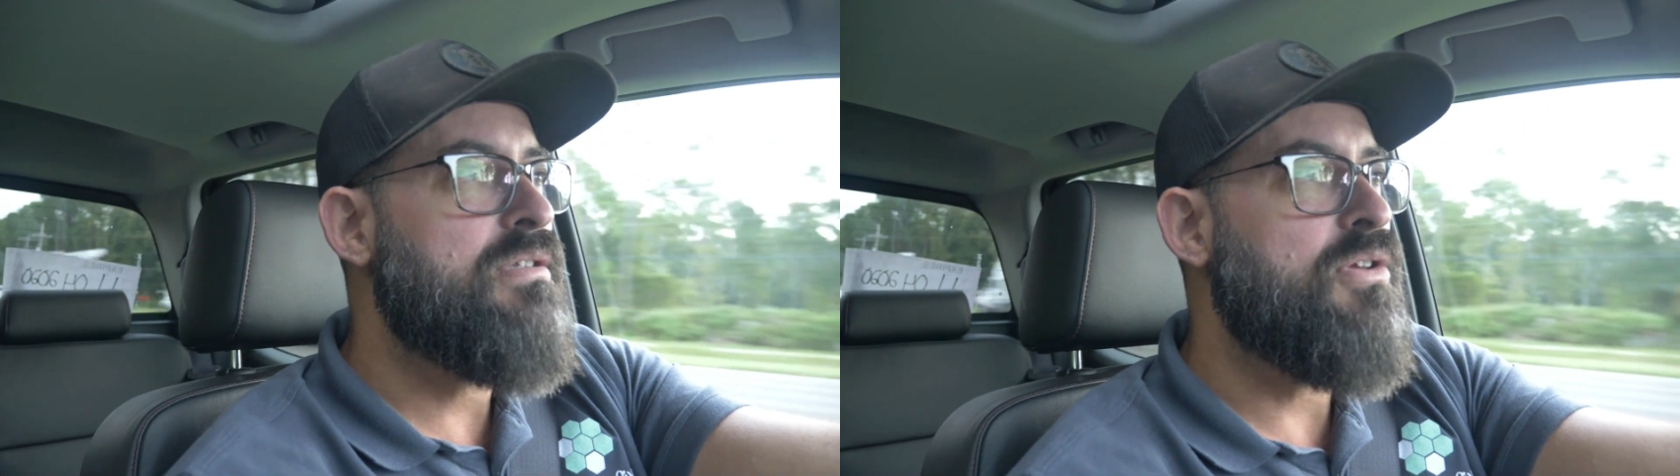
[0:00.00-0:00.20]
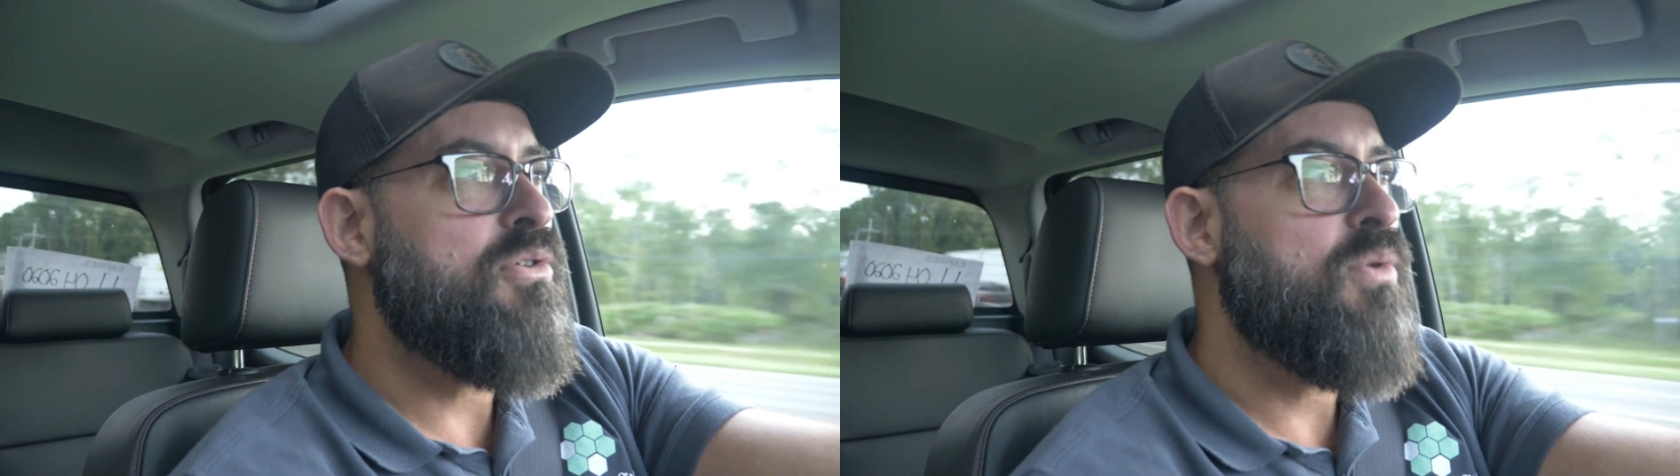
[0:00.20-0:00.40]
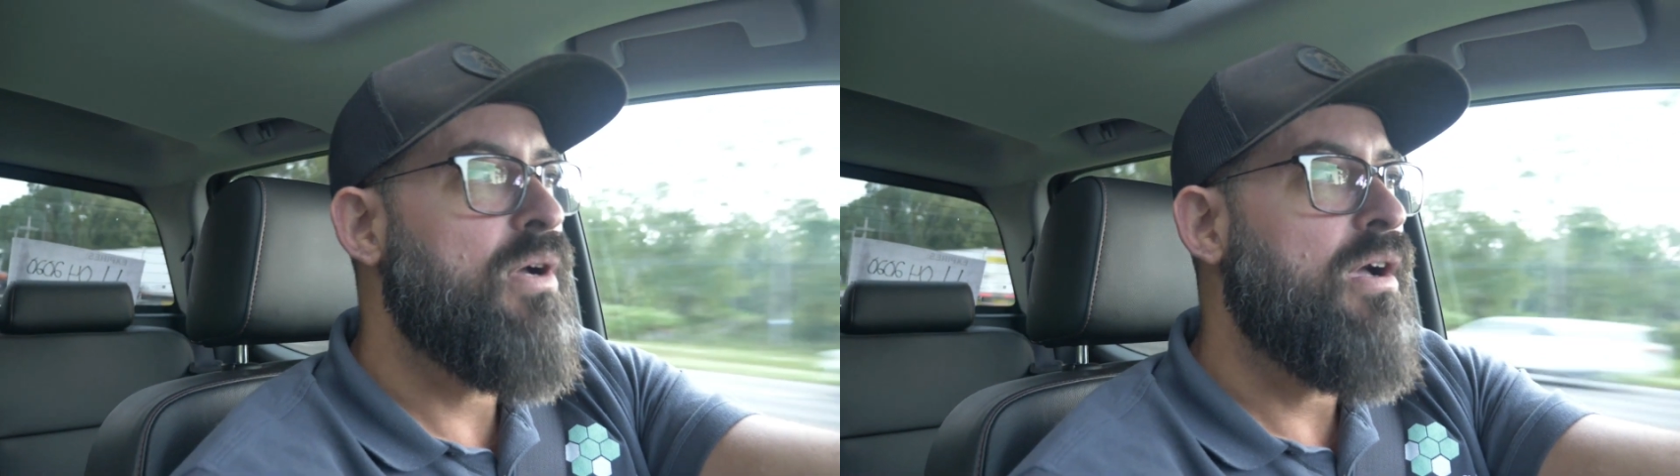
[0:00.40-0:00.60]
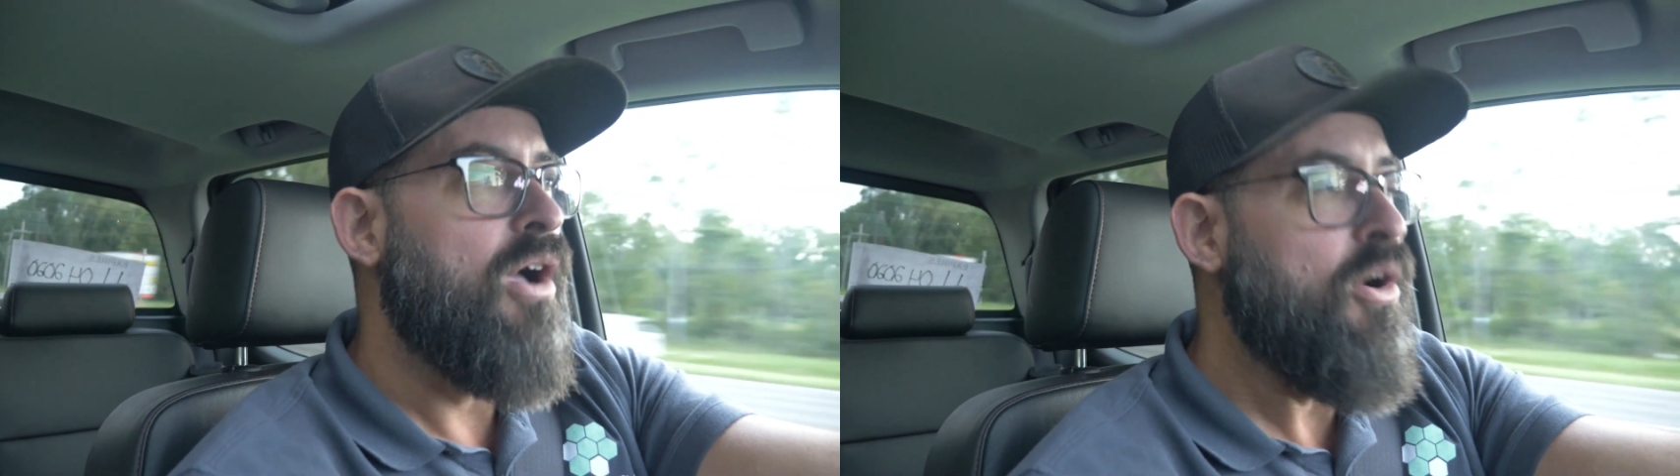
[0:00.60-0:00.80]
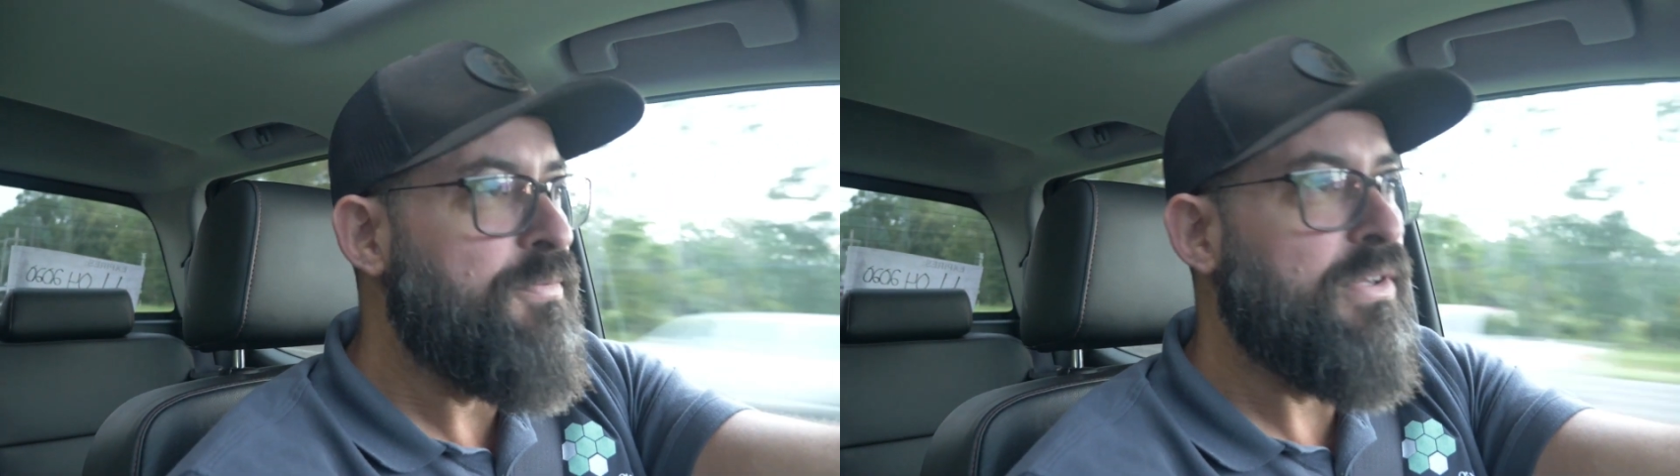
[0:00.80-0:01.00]
to
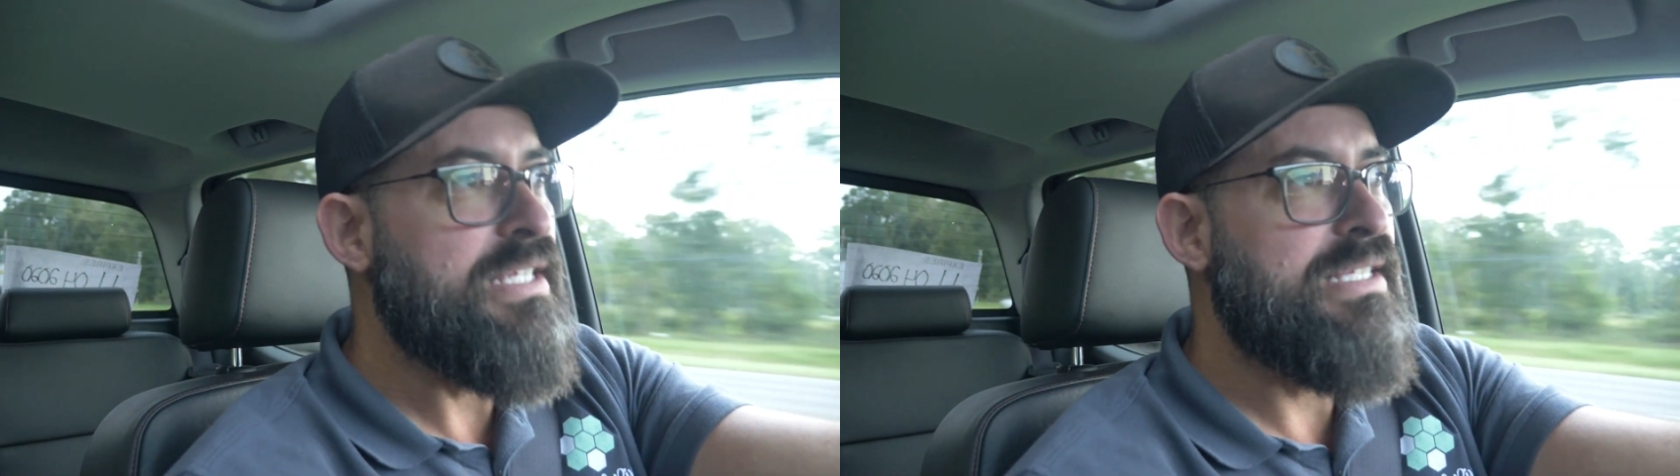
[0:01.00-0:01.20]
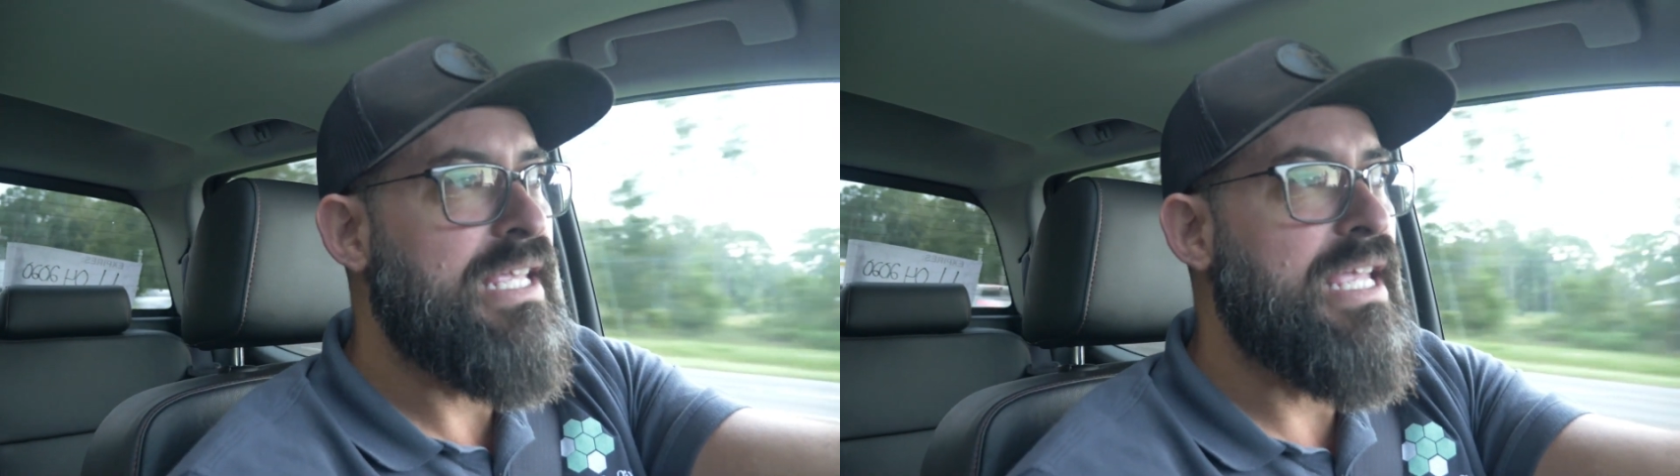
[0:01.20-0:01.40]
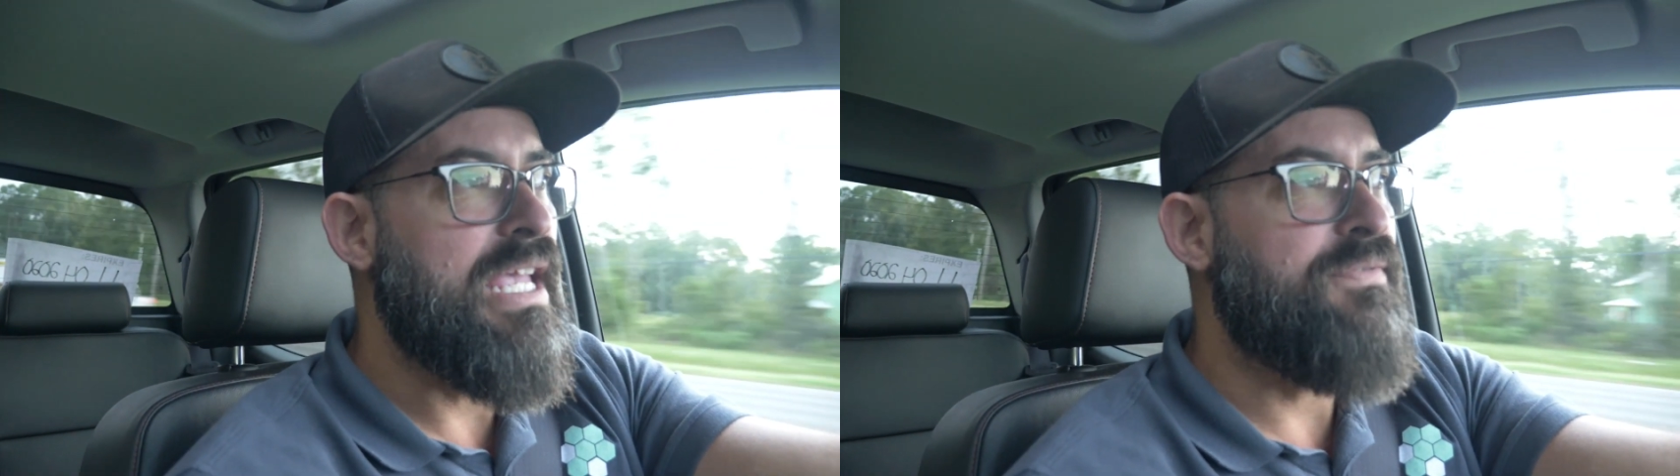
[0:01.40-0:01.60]
hopefully see